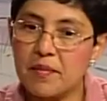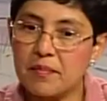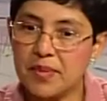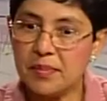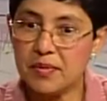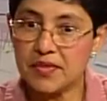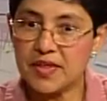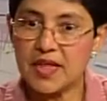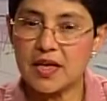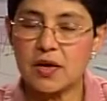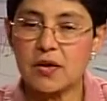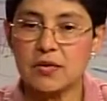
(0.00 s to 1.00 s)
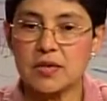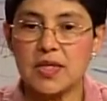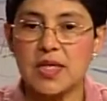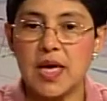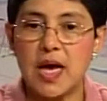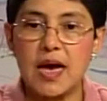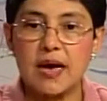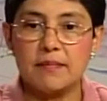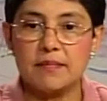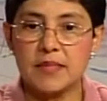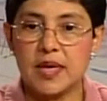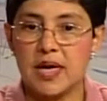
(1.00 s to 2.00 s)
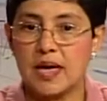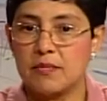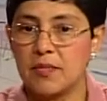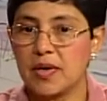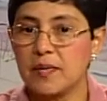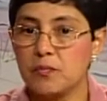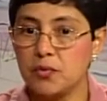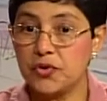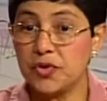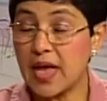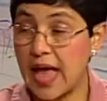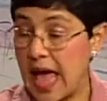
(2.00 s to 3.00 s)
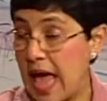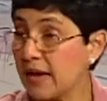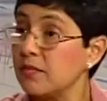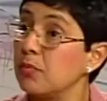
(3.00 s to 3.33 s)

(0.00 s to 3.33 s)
People think that only using a hat, a